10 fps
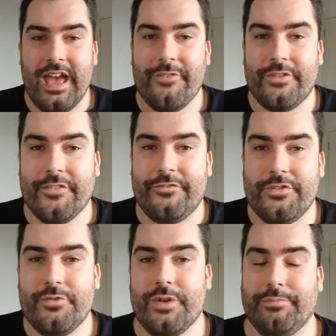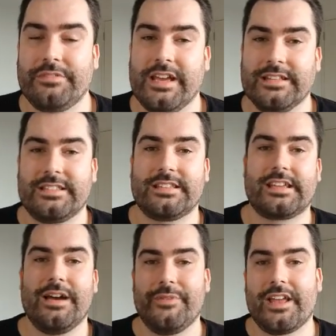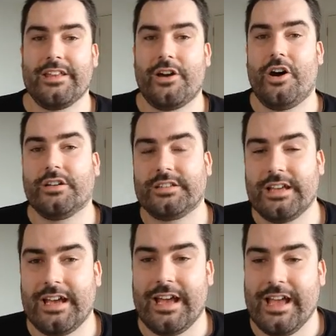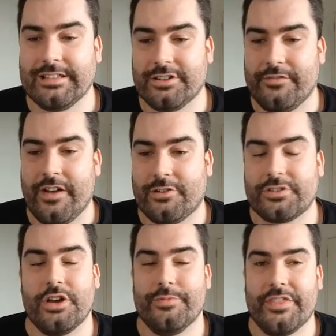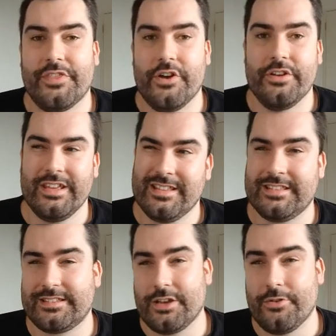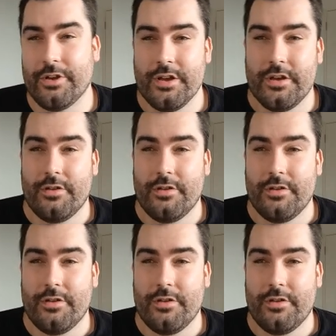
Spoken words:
We have a few updates coming in hot as of October 30th, so